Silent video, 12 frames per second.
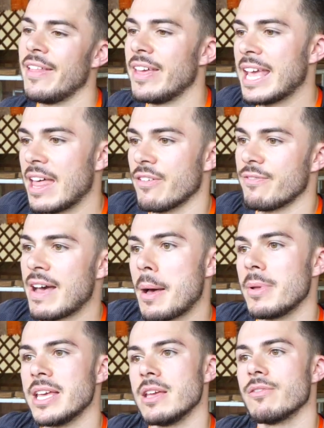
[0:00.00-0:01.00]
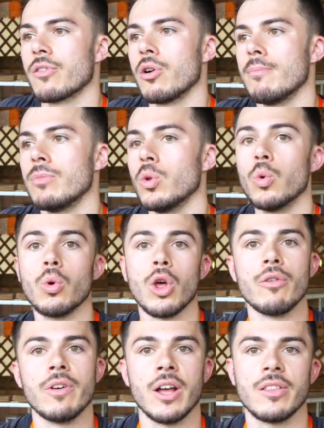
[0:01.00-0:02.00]
and they get the family from all
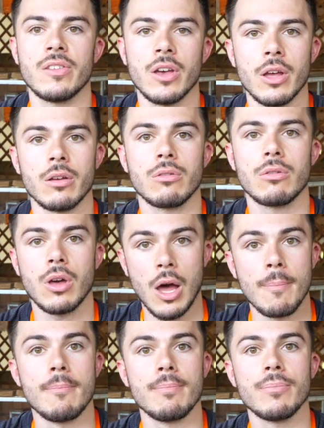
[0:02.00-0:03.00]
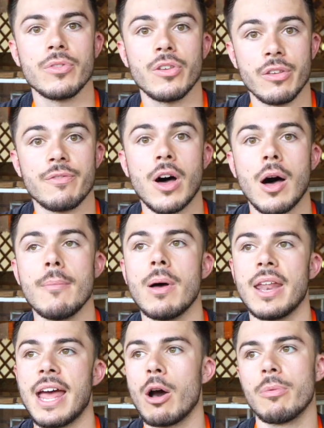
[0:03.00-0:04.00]
over to come to the farm
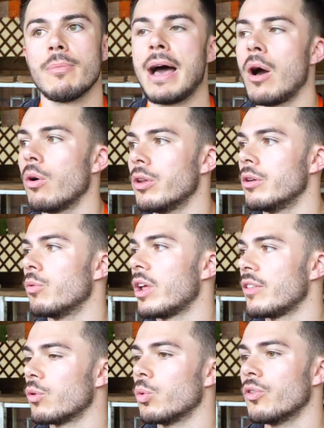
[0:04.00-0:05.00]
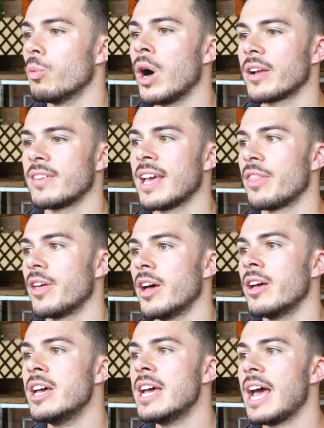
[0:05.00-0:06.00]
and help them out and all to work together.